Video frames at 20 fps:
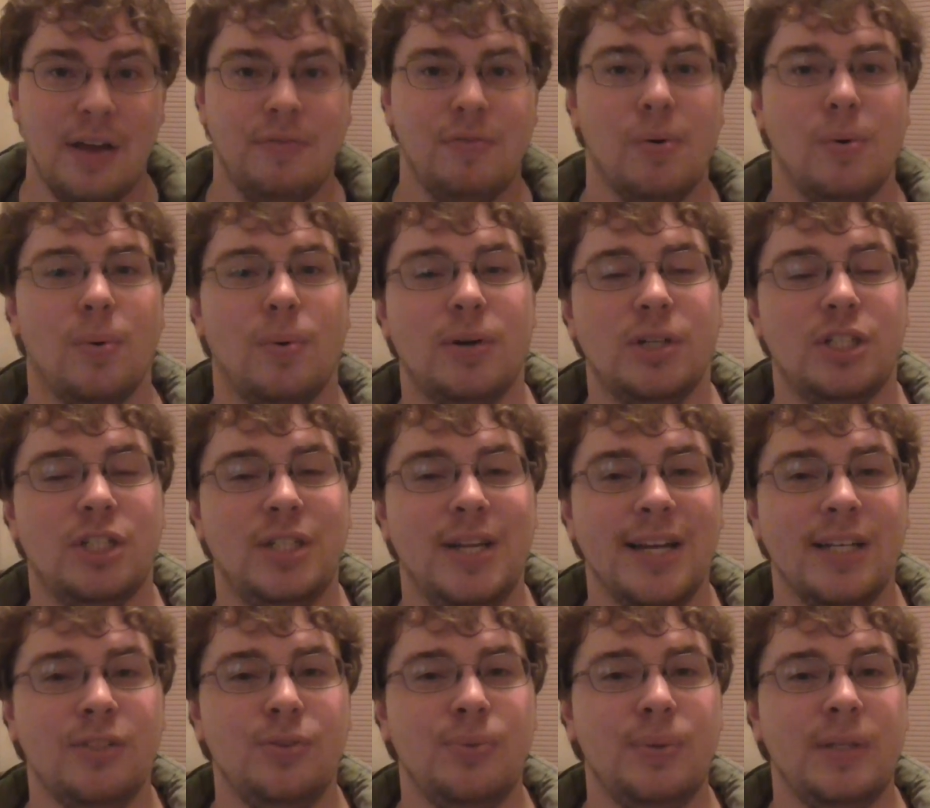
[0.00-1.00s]
If you want to watch
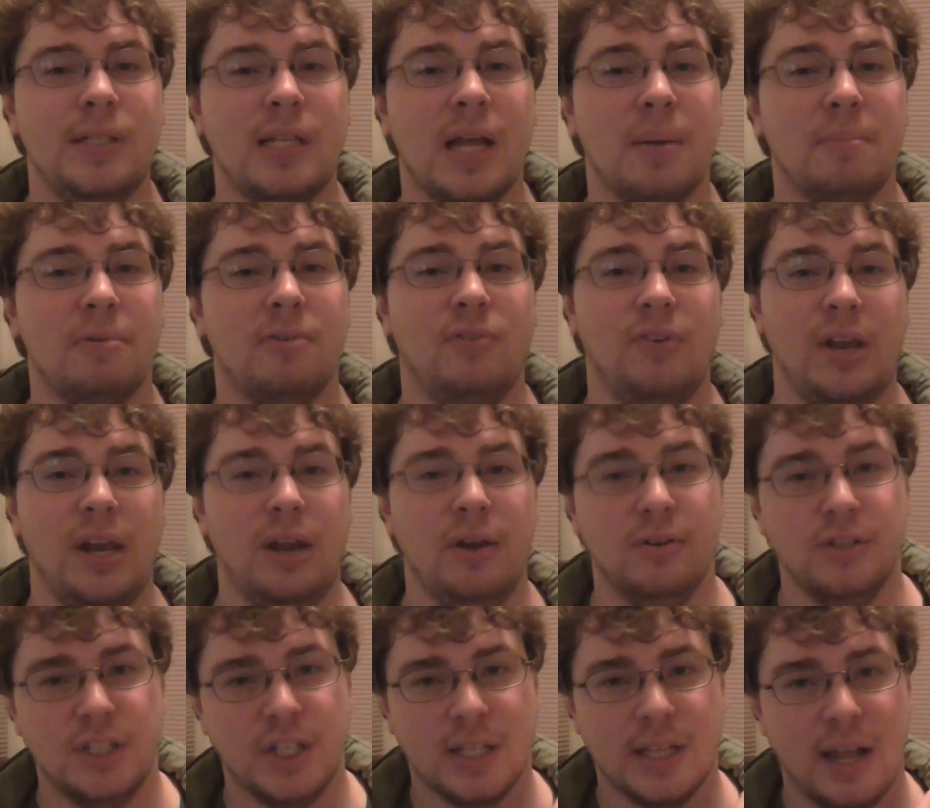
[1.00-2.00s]
next week's topic video,
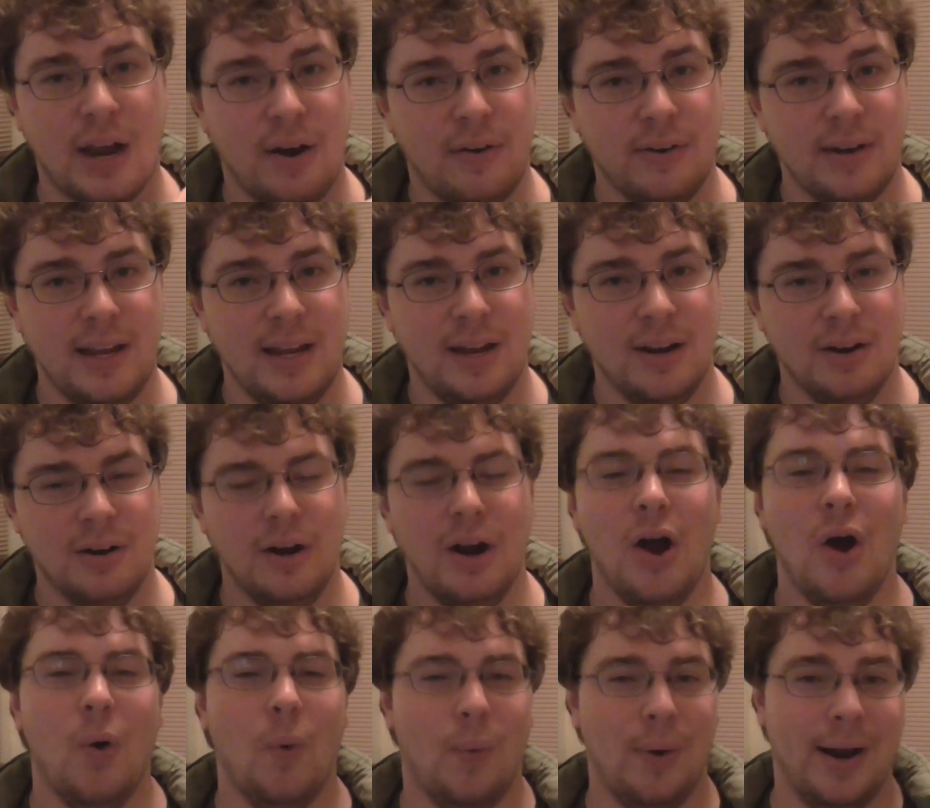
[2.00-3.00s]
you can check that out here
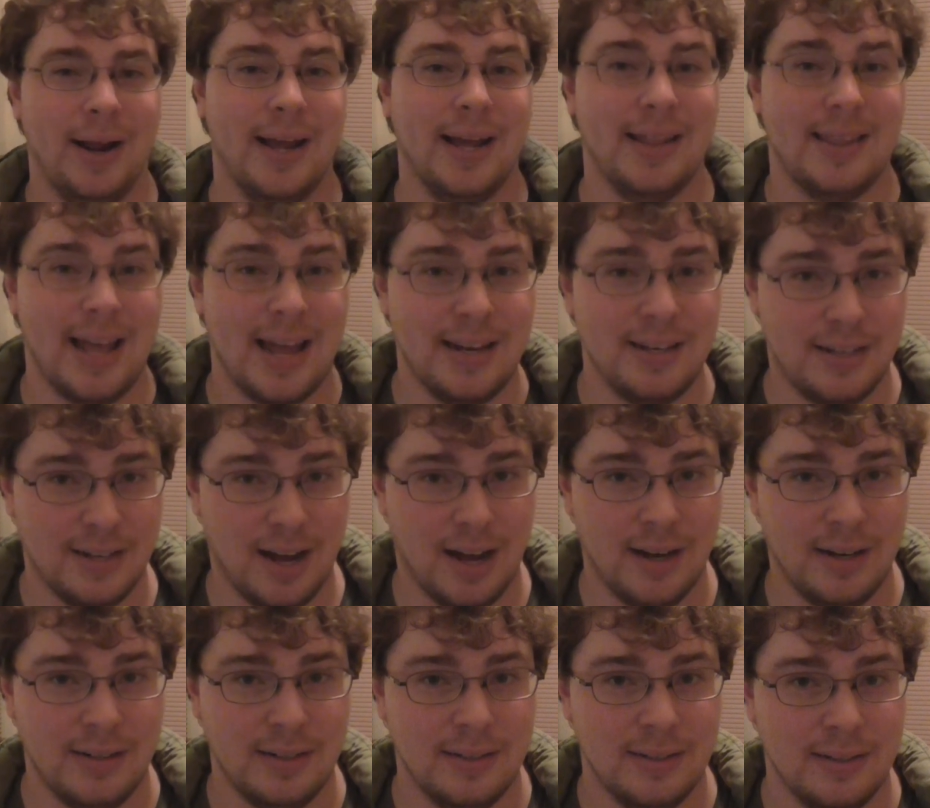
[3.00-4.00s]
when I get that
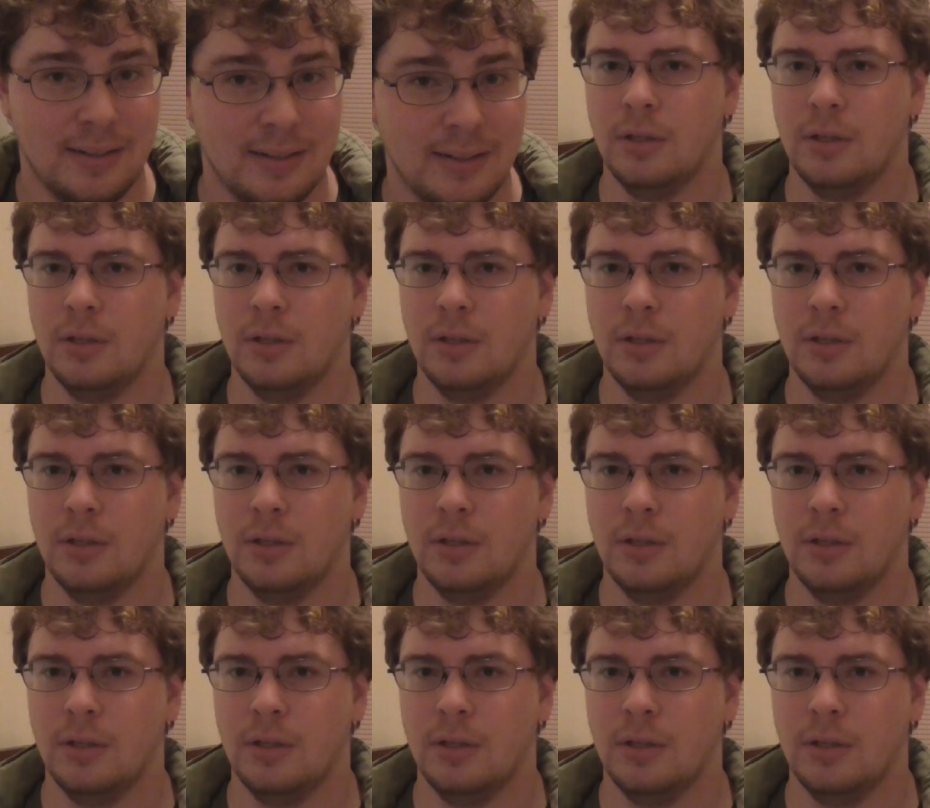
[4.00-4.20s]
done.